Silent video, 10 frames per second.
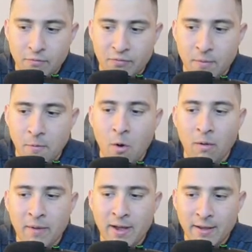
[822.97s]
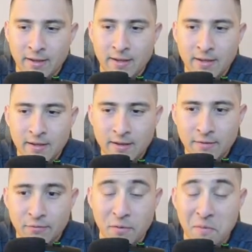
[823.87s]
from all my
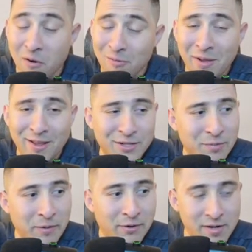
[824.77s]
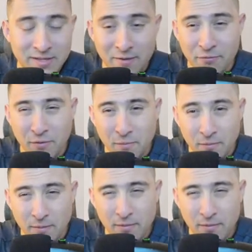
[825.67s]
from all my experience and from